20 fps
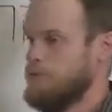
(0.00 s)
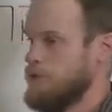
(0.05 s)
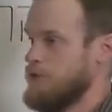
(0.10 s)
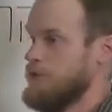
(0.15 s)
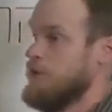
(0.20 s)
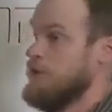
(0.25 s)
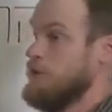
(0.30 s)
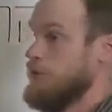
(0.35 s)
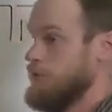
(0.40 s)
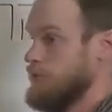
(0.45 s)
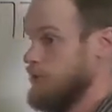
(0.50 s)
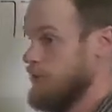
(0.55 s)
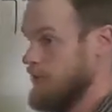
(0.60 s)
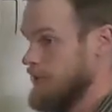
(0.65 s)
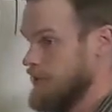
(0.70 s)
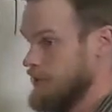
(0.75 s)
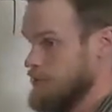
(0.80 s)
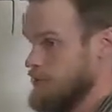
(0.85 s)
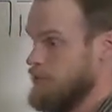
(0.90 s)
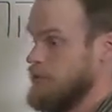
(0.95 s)
put the invisible
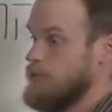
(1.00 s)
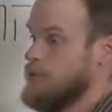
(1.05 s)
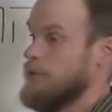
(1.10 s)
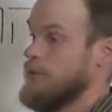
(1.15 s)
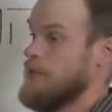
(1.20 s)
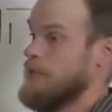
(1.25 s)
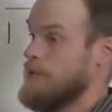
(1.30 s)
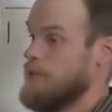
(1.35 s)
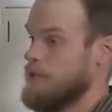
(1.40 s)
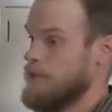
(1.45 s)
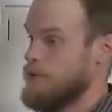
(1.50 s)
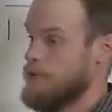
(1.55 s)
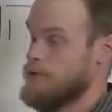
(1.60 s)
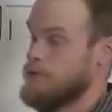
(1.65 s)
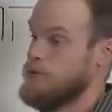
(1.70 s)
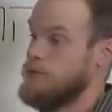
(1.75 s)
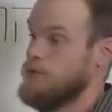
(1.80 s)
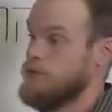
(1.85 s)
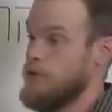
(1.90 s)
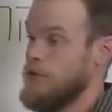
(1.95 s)
is between
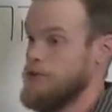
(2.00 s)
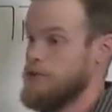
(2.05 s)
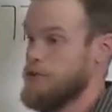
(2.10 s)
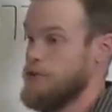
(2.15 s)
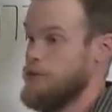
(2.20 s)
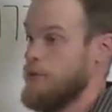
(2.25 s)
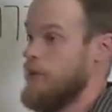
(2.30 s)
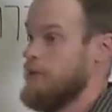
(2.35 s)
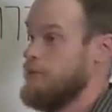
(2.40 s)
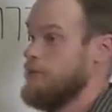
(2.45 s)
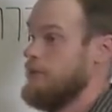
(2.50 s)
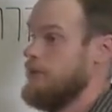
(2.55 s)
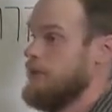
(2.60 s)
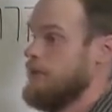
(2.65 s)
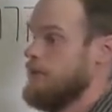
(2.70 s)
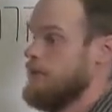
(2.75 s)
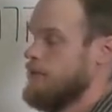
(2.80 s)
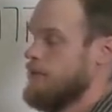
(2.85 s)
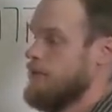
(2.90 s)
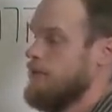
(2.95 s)
those two phrases rather
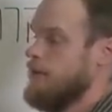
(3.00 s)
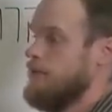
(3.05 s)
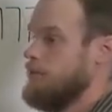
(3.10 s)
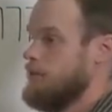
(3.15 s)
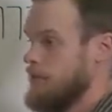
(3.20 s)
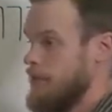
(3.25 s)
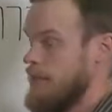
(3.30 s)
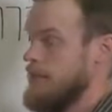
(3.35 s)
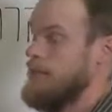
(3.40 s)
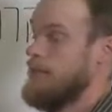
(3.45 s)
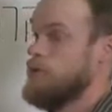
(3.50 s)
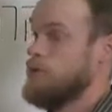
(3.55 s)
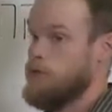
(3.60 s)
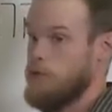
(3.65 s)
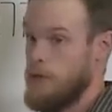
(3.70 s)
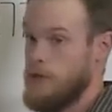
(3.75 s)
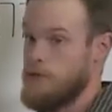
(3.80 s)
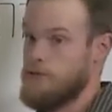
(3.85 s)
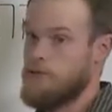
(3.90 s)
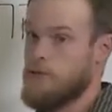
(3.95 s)
than, or in each
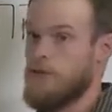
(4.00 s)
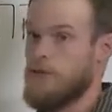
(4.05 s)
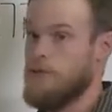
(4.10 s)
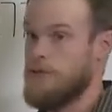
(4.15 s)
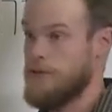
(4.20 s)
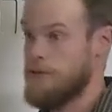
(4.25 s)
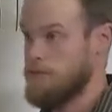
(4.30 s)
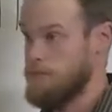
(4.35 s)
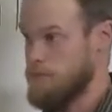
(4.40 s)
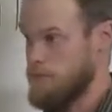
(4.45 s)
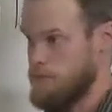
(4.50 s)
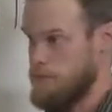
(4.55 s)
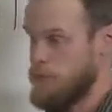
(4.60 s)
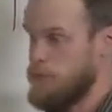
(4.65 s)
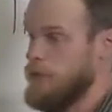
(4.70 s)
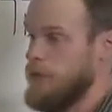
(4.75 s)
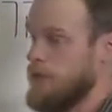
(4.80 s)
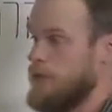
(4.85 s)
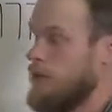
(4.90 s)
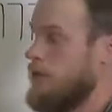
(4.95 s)
phrase rather than
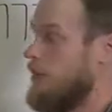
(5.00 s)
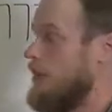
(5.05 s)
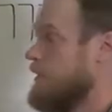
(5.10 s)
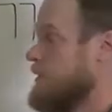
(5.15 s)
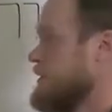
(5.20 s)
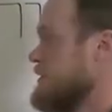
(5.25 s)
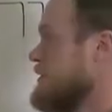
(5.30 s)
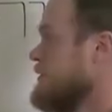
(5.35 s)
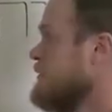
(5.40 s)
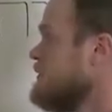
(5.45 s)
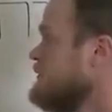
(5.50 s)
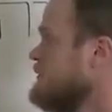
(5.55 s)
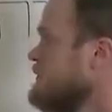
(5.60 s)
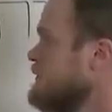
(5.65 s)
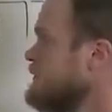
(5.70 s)
between the clauses.